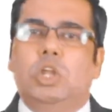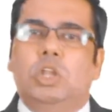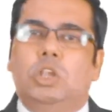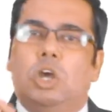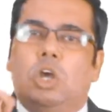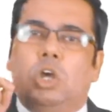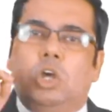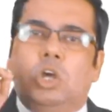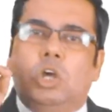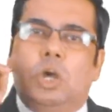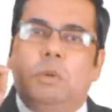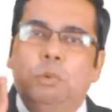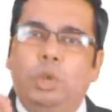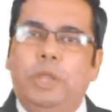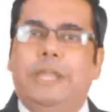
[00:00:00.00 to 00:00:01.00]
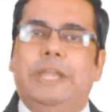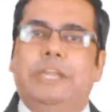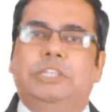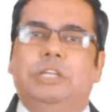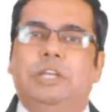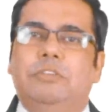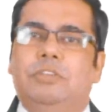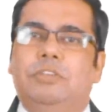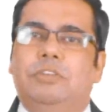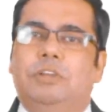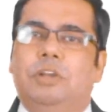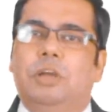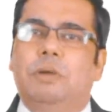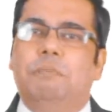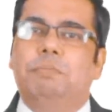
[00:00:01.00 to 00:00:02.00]
The communication
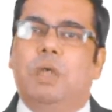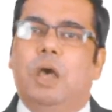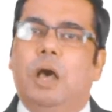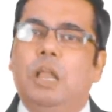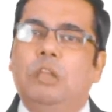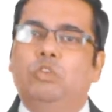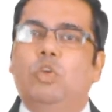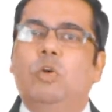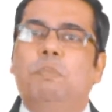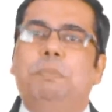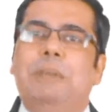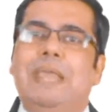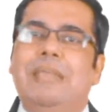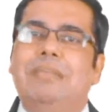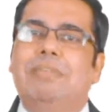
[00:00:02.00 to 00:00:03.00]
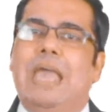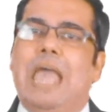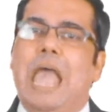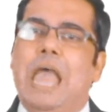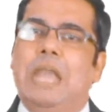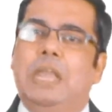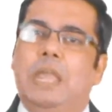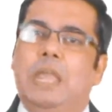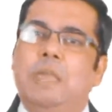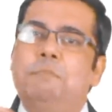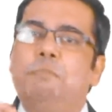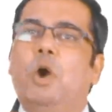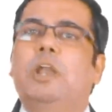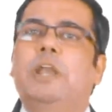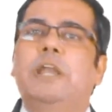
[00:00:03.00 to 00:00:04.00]
system also plays an
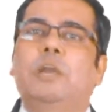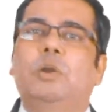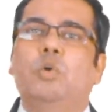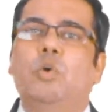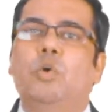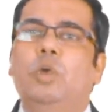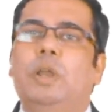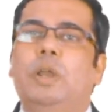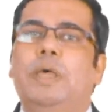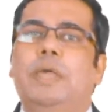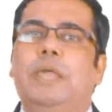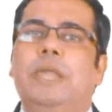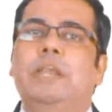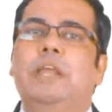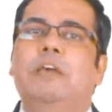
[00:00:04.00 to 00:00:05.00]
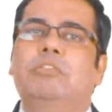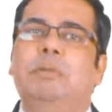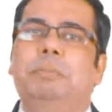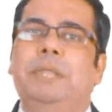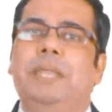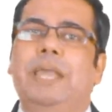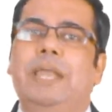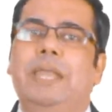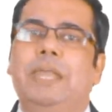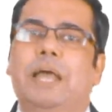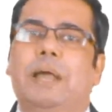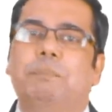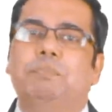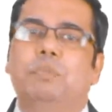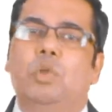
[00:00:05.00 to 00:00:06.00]
important role in the septic area.
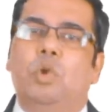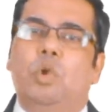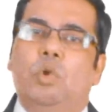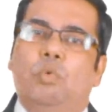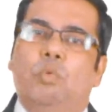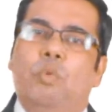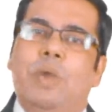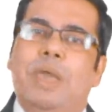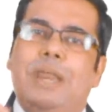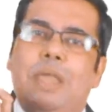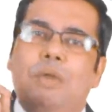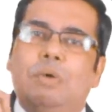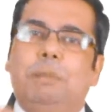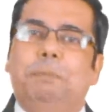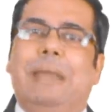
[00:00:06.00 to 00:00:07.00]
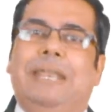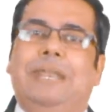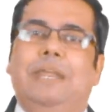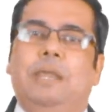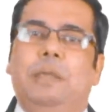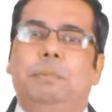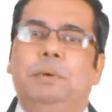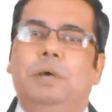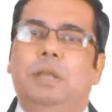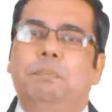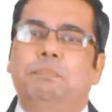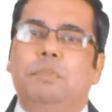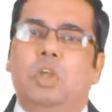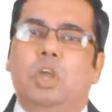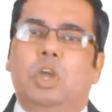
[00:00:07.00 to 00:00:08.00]
Wherever practicable,
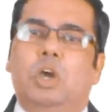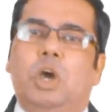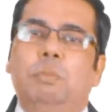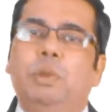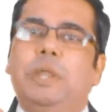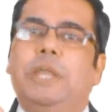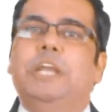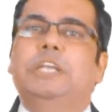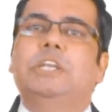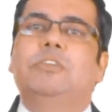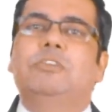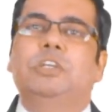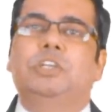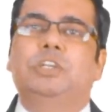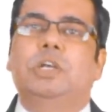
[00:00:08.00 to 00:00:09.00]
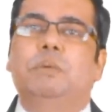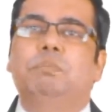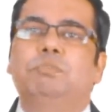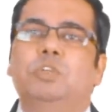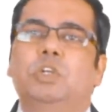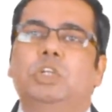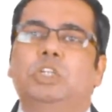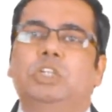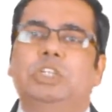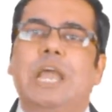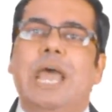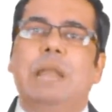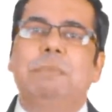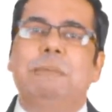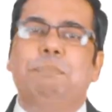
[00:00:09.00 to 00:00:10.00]
communication systems
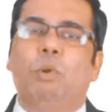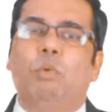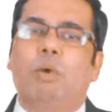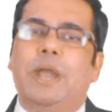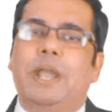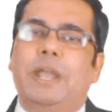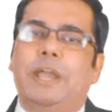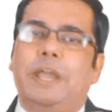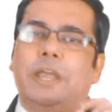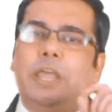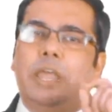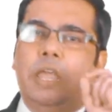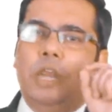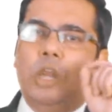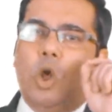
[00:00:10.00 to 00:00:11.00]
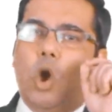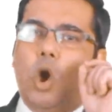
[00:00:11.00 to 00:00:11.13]
shall be provided in